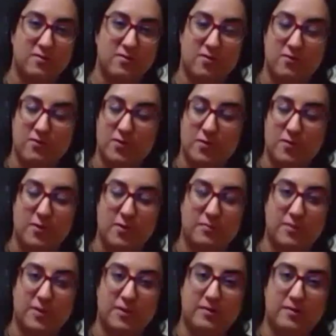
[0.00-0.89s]
carved your
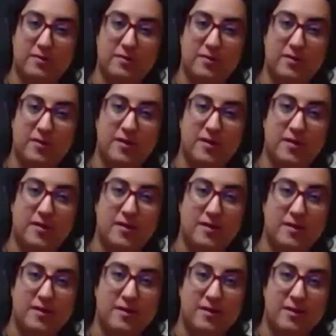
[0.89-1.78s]
pumpkin,
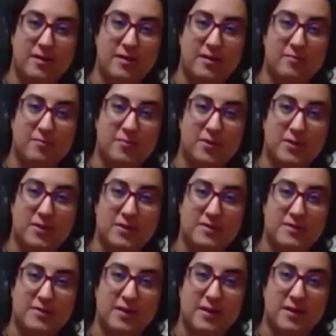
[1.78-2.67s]

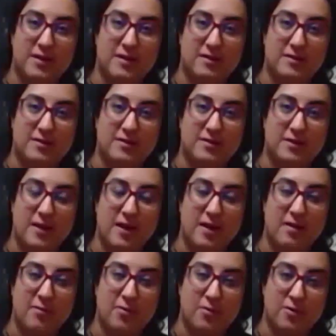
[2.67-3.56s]
please tag us
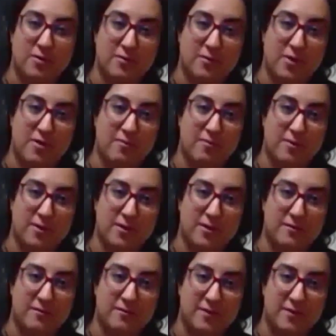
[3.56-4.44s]
at Markham
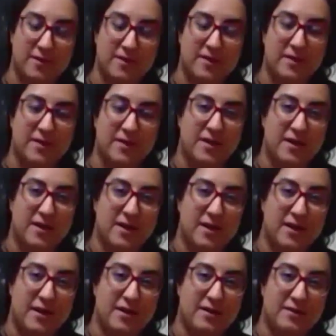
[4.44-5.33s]
Library
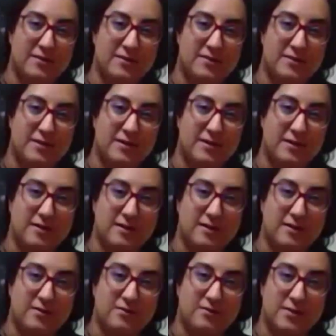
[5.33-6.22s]
and
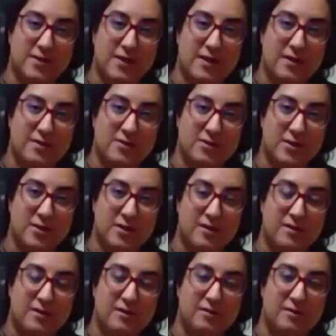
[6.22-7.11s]
use the
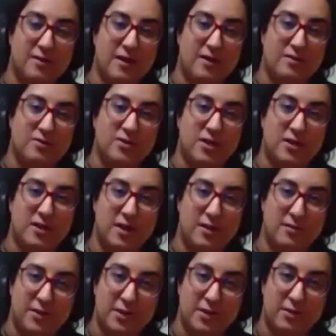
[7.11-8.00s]
hashtag
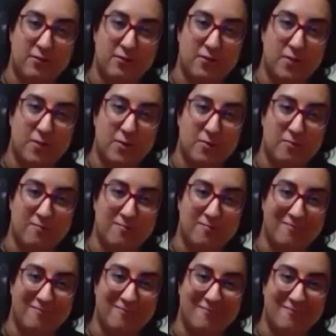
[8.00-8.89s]
MPL from home.
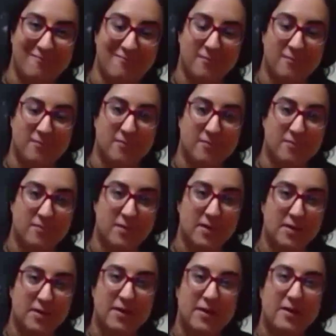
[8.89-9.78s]

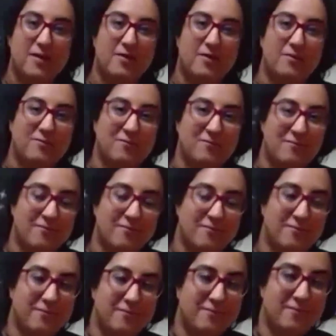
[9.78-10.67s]
Thank you.
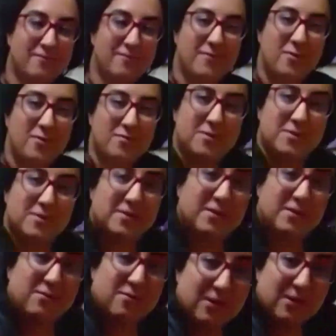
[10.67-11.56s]
Hope to
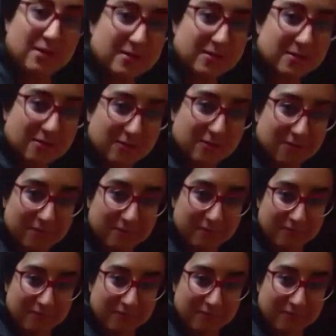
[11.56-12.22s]
see you again soon.